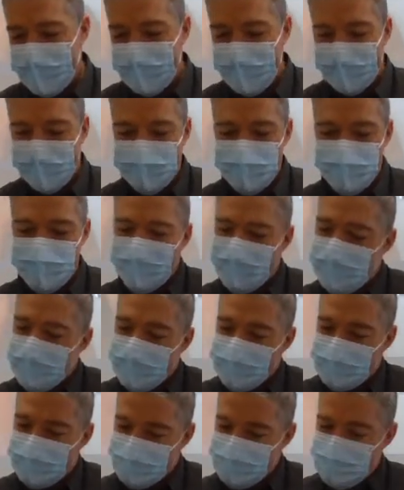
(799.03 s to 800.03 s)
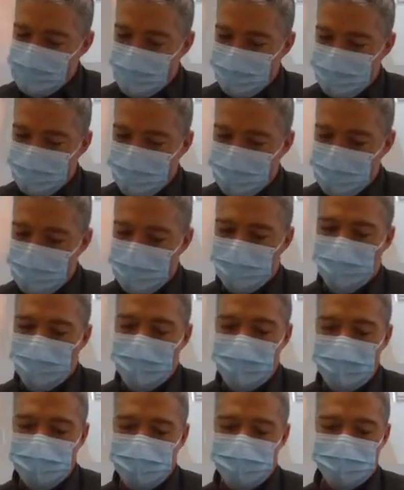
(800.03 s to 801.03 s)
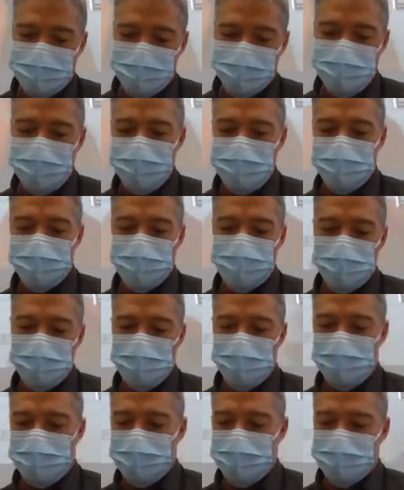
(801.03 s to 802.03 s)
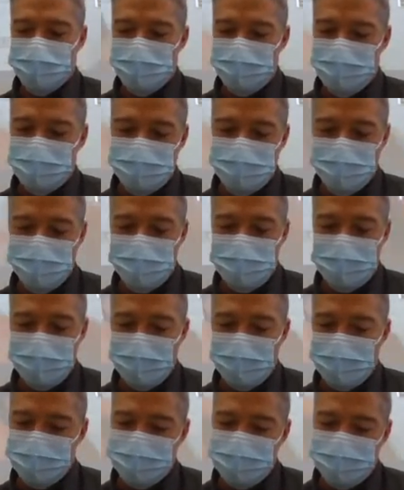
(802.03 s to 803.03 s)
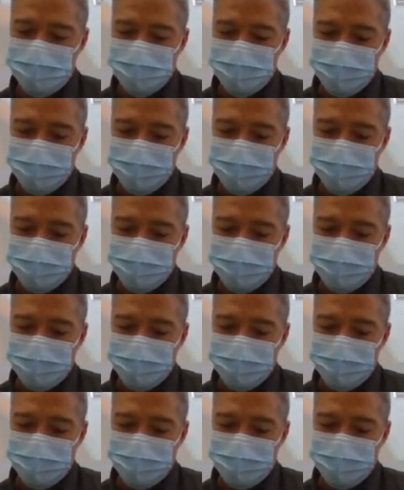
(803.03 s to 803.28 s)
And it doesn't have to be a rock that's cutting through one. It could be something else.